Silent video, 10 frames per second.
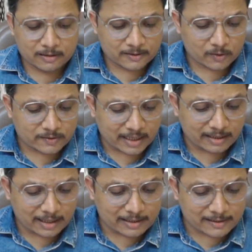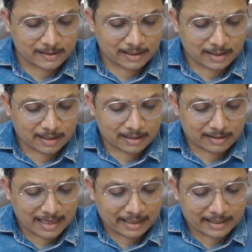So signals,
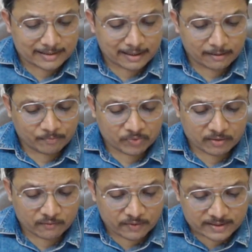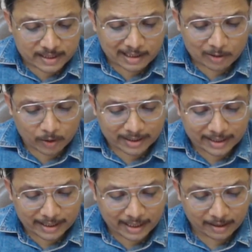that is a physical
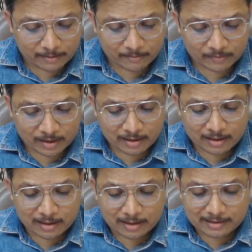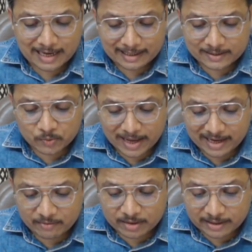quantity that is
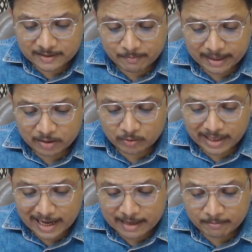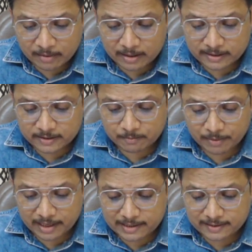varying with respect to time,
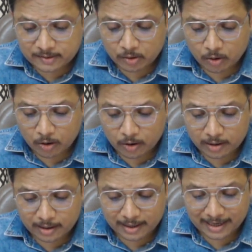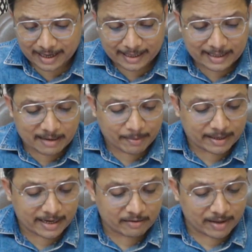space, or
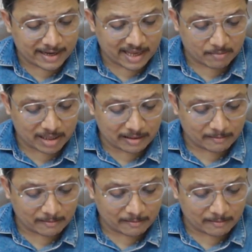independent variable.